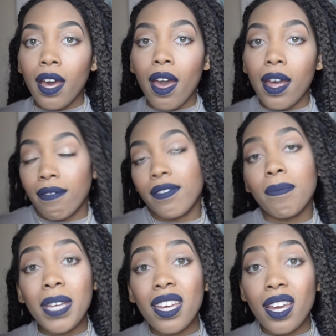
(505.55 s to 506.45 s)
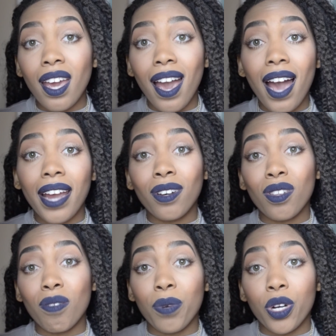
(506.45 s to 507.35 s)
And for me, I angle
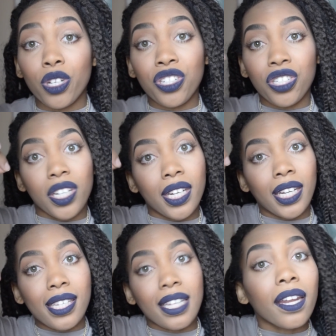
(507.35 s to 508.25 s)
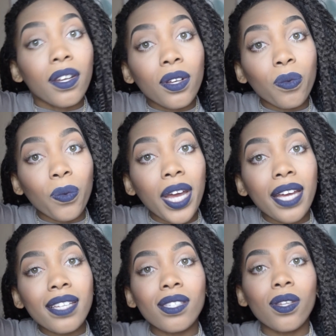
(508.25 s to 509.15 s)
the brush in a sun
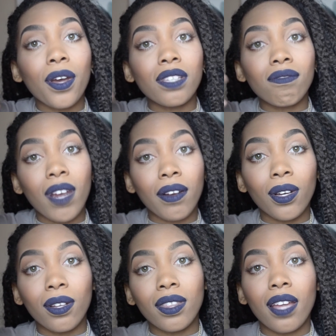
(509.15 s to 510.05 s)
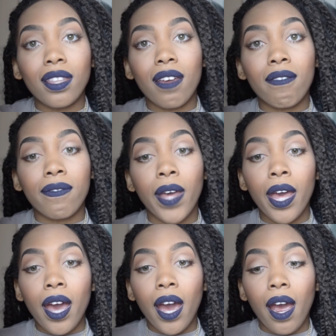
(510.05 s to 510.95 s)
way, so it's very good that they've
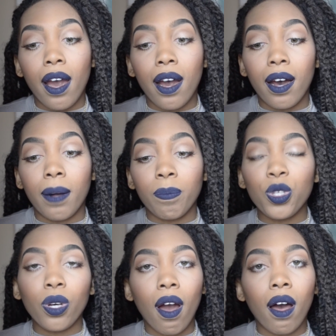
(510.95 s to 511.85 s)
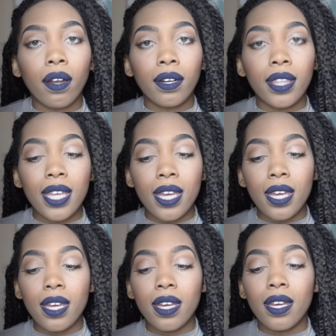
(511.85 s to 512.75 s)
um, took on
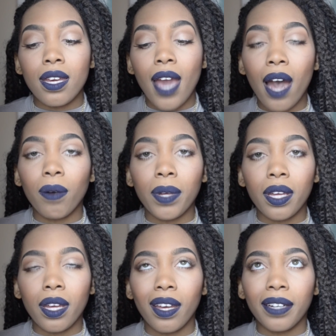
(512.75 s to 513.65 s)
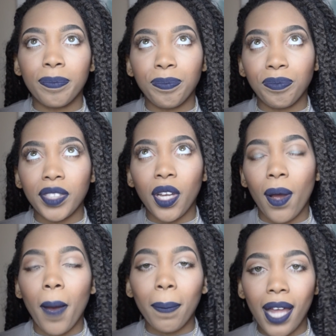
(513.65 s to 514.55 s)
the how we you know
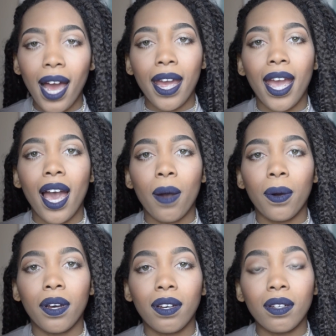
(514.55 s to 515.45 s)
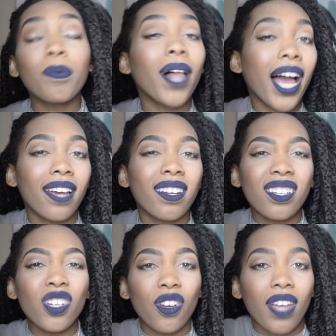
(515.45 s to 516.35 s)
apply our apply
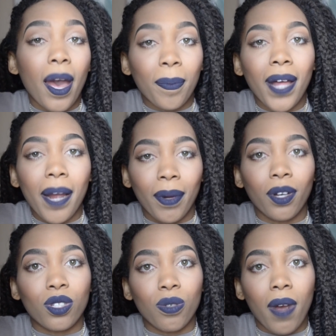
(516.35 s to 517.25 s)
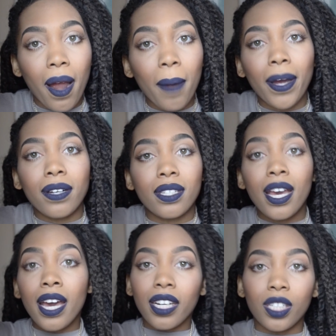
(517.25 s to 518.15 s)
you know apply product to our eyebrows
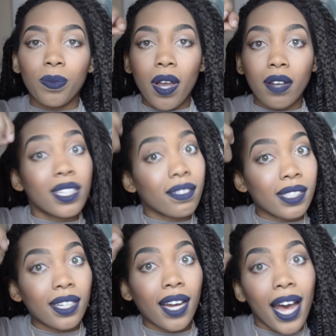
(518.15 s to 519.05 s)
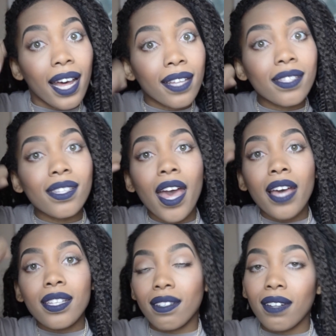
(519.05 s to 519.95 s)
because we are tilting our hands
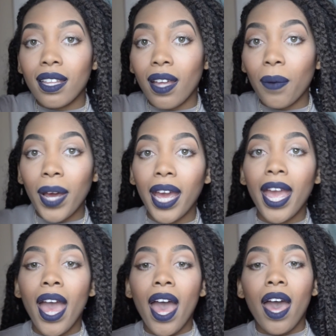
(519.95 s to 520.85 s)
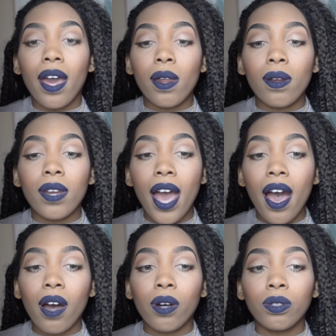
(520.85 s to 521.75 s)
tilting it that way and
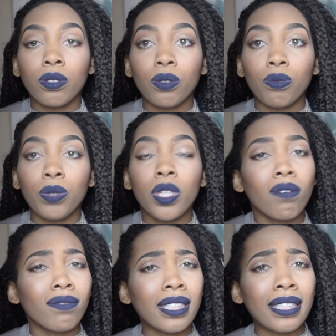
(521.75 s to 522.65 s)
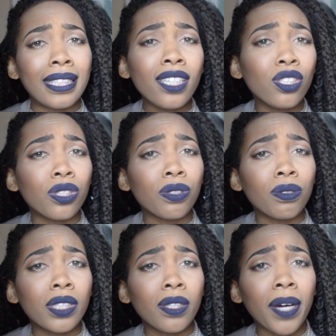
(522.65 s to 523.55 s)
now we don't really need to
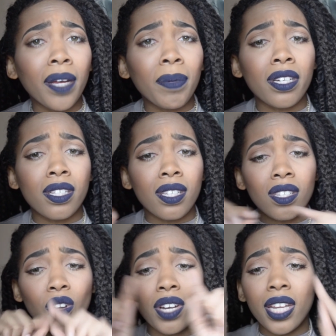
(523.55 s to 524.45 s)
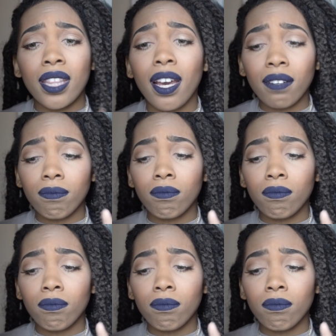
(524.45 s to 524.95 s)
in a way because it's already in that